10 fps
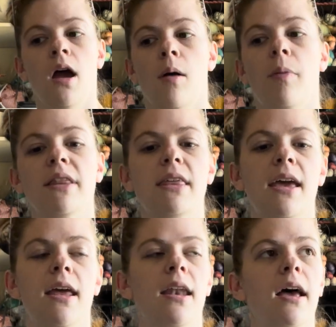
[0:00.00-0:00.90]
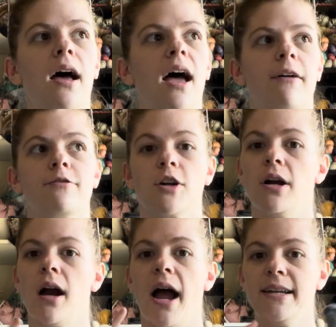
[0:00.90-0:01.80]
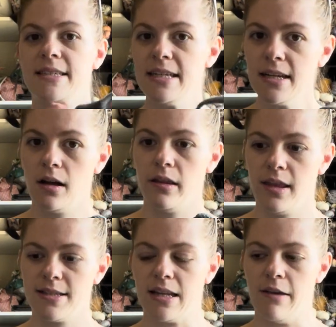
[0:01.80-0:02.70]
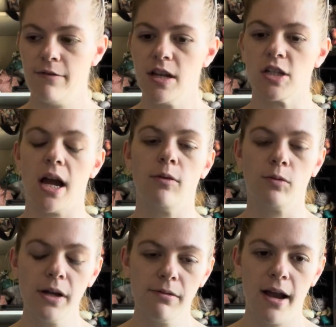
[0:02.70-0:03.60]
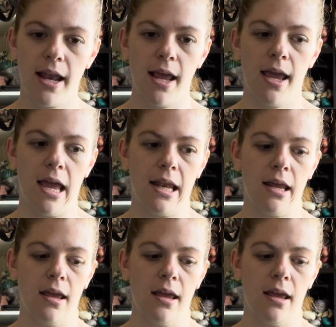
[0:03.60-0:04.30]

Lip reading: But then after I did all this and I finished, I reread it, and